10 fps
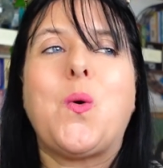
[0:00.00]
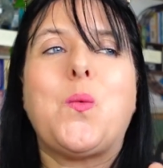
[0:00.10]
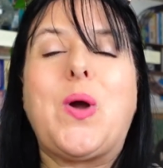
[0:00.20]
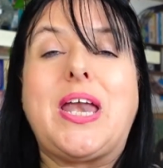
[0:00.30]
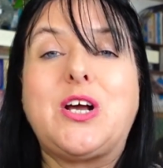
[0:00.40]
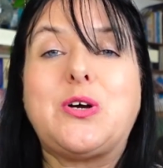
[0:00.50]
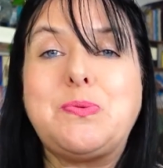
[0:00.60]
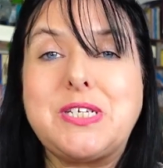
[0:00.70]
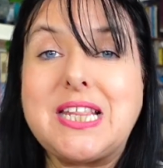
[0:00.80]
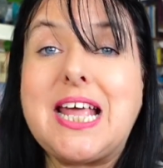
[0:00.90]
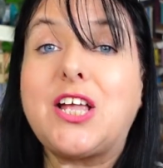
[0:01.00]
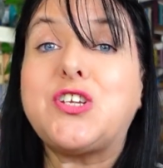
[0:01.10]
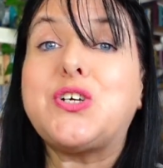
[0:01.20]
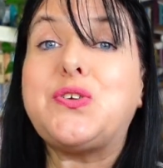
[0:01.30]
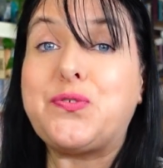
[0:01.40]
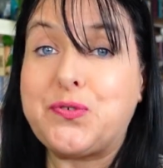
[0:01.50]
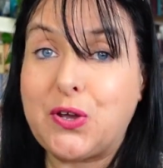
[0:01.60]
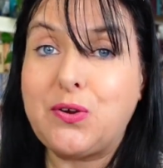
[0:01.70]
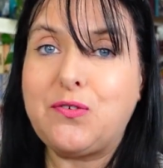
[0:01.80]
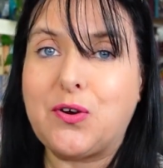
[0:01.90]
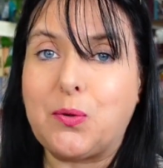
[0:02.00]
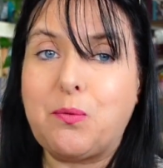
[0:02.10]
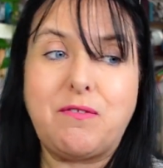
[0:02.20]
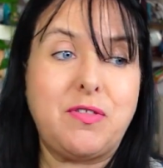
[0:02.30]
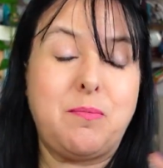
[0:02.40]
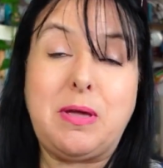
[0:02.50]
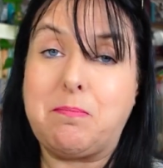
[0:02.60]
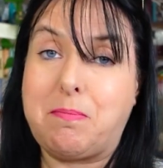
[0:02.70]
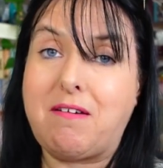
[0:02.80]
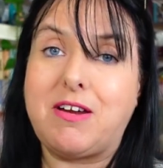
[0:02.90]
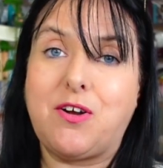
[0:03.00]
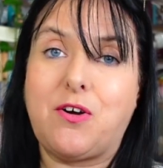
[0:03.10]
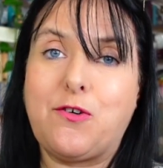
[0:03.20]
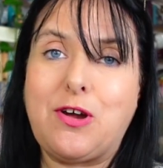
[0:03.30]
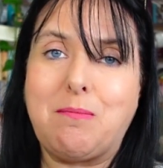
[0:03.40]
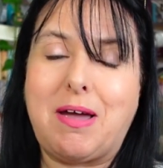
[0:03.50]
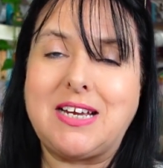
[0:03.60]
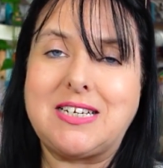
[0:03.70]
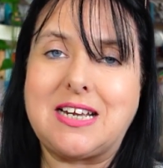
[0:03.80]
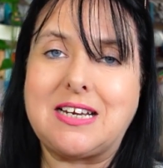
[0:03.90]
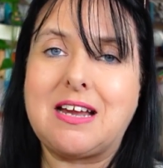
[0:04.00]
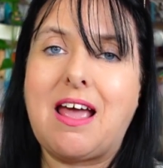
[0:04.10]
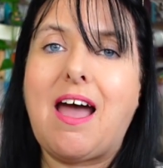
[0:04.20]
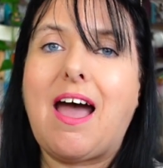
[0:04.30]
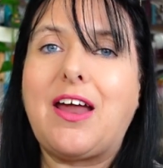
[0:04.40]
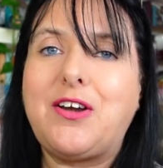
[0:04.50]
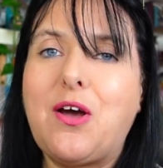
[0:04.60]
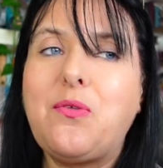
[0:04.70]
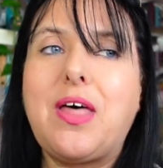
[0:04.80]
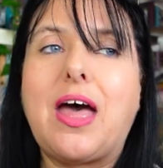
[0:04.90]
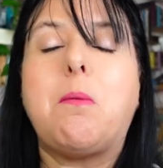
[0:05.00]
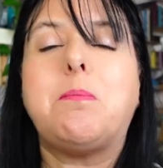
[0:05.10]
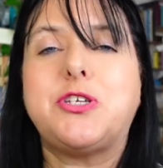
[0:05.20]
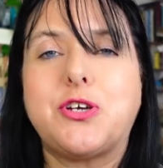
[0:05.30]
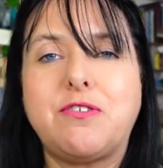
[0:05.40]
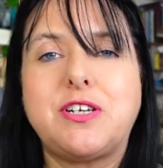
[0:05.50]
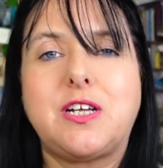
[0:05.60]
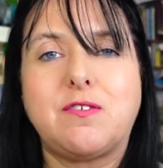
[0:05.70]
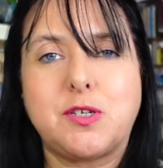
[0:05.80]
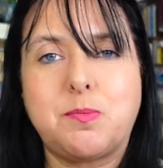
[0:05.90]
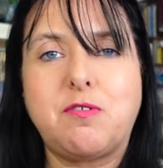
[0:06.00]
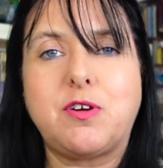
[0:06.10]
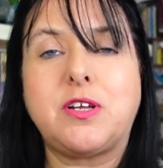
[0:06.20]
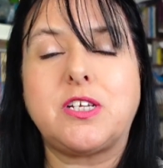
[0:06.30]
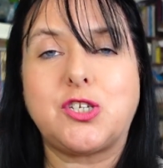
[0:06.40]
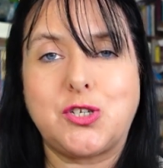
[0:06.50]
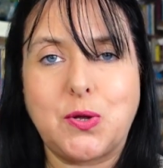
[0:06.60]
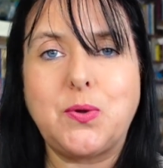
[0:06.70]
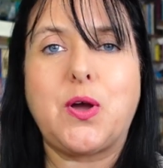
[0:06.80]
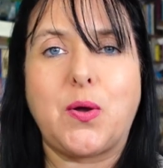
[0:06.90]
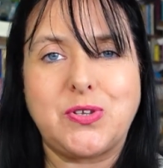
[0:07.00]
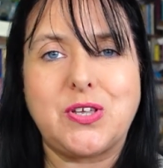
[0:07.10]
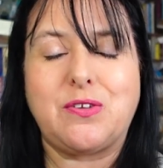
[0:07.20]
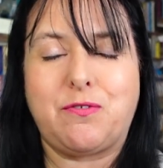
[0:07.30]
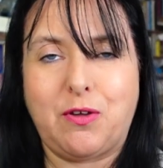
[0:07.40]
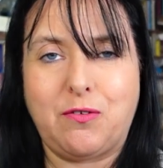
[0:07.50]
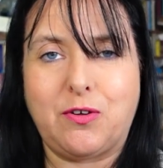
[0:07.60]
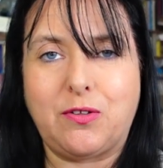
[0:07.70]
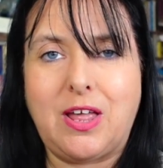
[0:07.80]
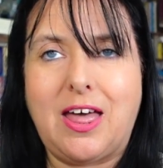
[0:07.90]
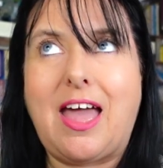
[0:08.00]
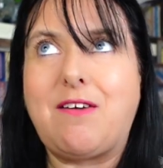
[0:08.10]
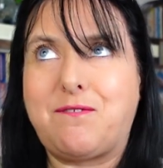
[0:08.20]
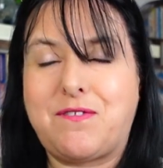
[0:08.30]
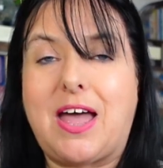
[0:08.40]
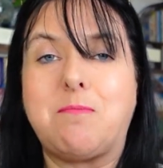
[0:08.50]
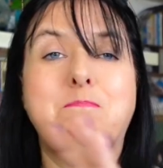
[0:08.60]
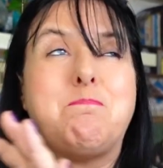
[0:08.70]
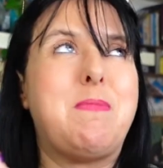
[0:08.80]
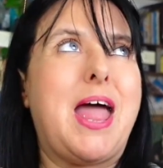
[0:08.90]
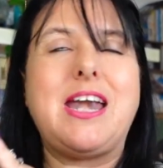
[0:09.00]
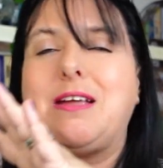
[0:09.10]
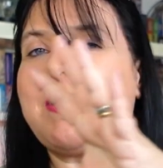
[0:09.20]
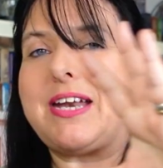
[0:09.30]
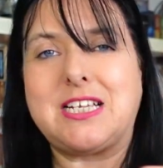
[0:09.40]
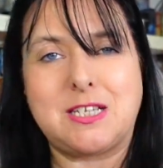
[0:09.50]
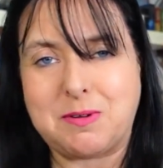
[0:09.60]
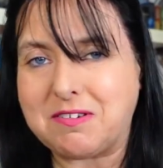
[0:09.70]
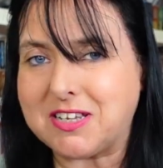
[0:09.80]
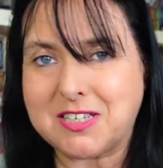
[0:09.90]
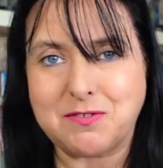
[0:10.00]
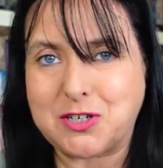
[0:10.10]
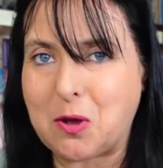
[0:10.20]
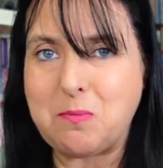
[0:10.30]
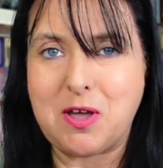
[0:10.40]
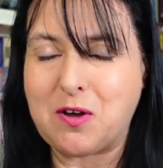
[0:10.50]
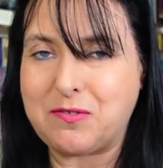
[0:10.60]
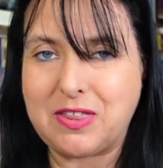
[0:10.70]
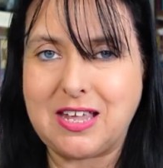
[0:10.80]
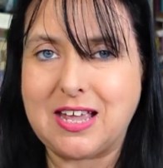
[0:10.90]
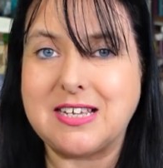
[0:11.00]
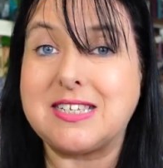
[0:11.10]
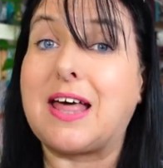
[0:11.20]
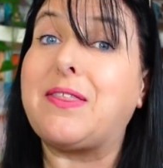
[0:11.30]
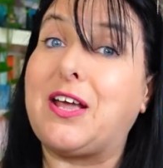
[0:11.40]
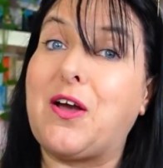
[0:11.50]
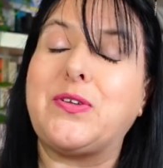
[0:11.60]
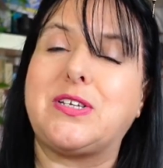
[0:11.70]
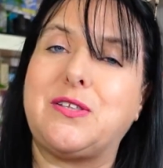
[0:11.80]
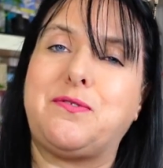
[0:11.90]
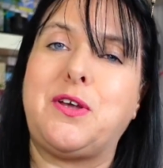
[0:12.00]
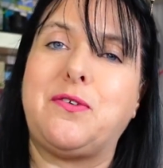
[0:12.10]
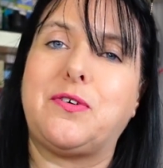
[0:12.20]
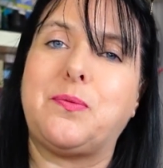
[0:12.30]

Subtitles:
when it comes to the actual funeral, whether they're being buried or cremated, I know that a majority of spirits do go to the funeral. In fact, many spirits have shown me over the years that they go to the funeral.